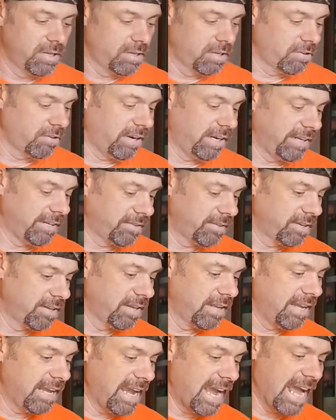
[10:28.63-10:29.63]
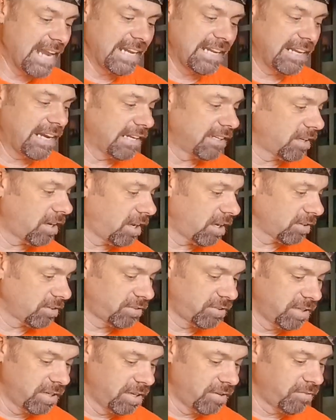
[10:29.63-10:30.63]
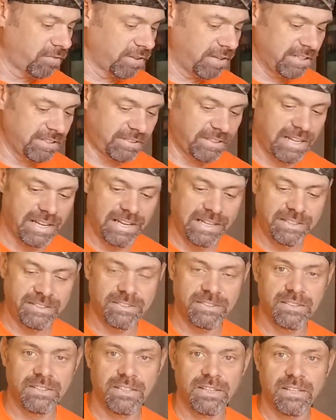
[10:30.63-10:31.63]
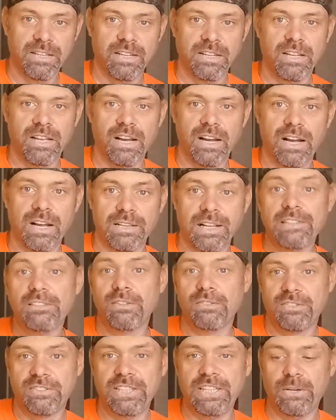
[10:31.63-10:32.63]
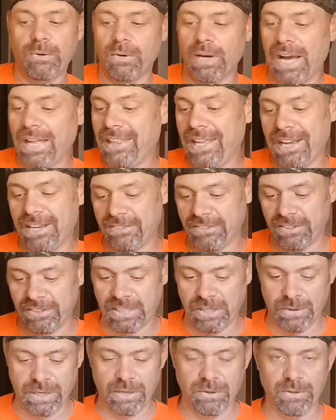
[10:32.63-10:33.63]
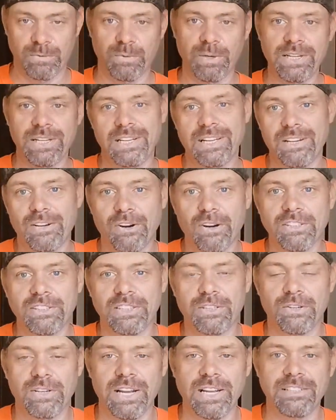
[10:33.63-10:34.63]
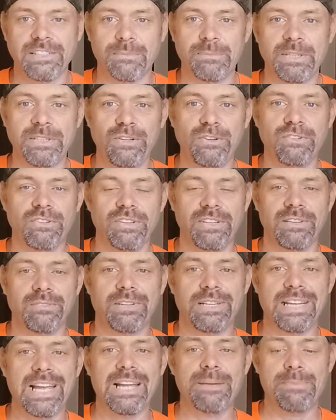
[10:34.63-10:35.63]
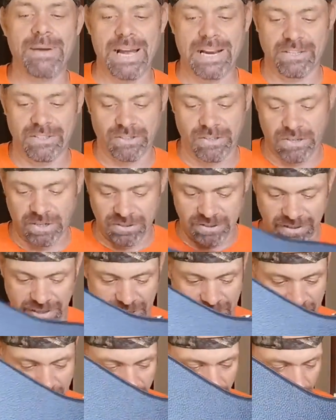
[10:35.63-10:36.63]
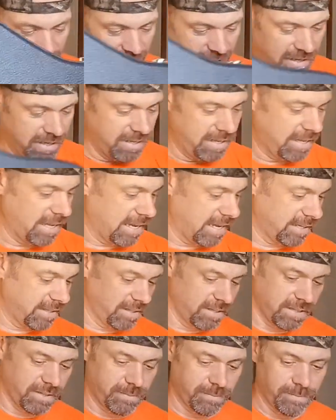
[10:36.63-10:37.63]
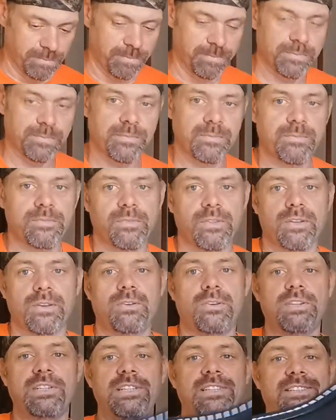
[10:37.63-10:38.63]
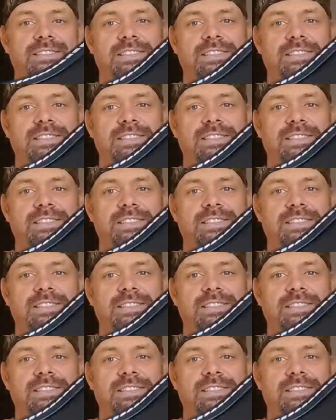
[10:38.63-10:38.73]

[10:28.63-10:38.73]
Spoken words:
right? $89 for this case. That's a steal. I think it's a steal anyways. Where are you going to get a hard shell case? I mean, usually gig bags cost that. And on this